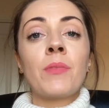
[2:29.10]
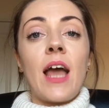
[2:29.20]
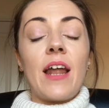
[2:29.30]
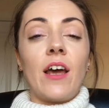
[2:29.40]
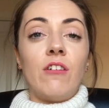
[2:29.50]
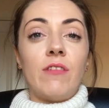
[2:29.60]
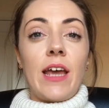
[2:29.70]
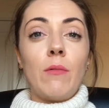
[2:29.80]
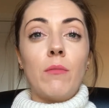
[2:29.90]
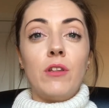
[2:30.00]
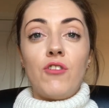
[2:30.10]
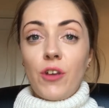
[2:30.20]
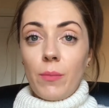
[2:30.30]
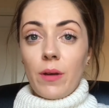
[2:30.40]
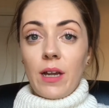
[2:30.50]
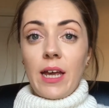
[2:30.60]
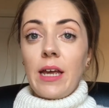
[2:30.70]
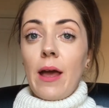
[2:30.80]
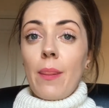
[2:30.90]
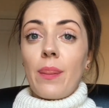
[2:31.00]
and I create one with
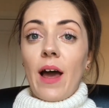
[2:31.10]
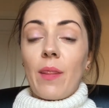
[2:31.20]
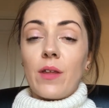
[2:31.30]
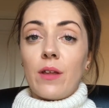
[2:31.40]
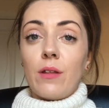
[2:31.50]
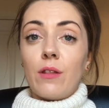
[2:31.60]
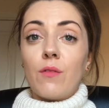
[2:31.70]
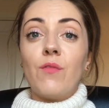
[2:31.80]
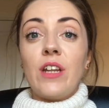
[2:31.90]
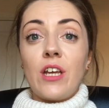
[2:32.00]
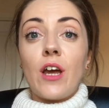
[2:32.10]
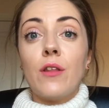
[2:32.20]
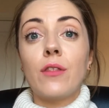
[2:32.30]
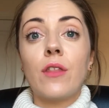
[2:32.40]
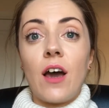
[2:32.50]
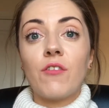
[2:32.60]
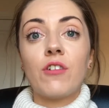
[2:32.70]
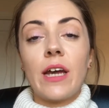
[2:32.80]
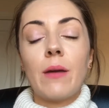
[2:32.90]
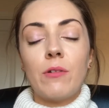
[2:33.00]
Tubebuddy that the video that I've
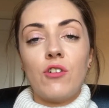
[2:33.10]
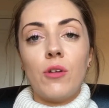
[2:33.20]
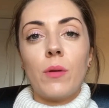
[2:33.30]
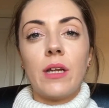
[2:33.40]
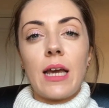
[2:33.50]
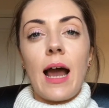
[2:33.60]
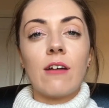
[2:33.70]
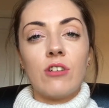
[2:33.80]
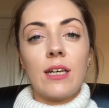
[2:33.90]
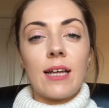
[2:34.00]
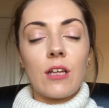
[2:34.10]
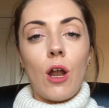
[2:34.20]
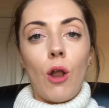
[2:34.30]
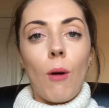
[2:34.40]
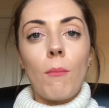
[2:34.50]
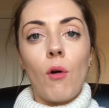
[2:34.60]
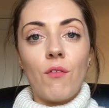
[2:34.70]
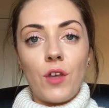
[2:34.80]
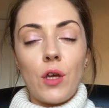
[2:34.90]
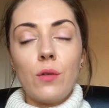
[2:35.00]
created with Tubebuddy actually gets a lot more
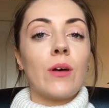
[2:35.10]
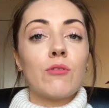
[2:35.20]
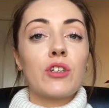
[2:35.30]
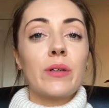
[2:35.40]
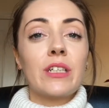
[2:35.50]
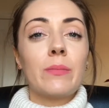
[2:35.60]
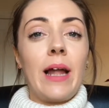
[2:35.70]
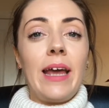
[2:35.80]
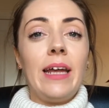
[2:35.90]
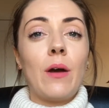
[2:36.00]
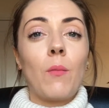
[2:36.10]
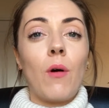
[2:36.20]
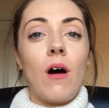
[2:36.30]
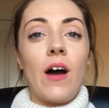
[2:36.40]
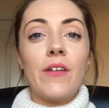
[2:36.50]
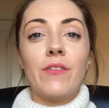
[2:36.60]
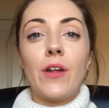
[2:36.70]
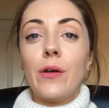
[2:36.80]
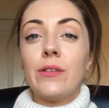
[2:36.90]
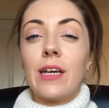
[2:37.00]
views. So I'm just going to explain what I've
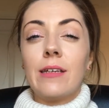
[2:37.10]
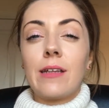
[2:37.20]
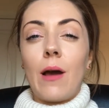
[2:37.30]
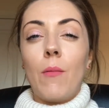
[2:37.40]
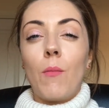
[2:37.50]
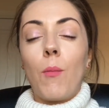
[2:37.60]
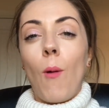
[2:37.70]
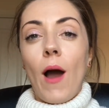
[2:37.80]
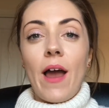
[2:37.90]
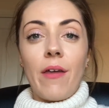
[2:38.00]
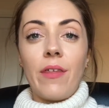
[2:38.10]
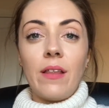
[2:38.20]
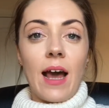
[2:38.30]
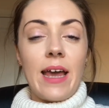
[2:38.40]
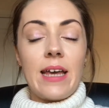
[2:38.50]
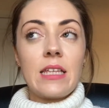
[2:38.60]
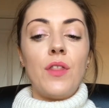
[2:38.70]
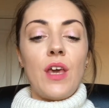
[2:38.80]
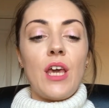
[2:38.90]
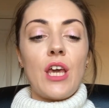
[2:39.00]
noticed and why I think that is.
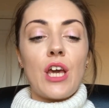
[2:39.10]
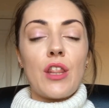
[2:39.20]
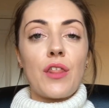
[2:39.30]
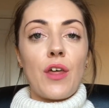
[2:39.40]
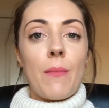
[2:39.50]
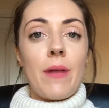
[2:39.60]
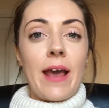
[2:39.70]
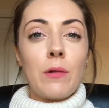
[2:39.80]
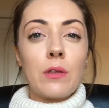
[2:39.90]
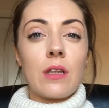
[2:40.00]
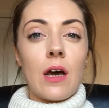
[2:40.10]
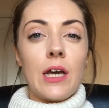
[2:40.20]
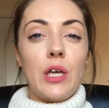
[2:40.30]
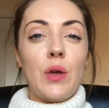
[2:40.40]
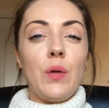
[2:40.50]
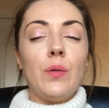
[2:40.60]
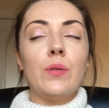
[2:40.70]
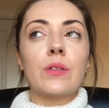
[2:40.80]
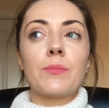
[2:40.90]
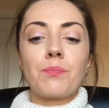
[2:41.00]
The thumbnails that I
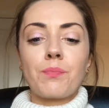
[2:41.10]
use,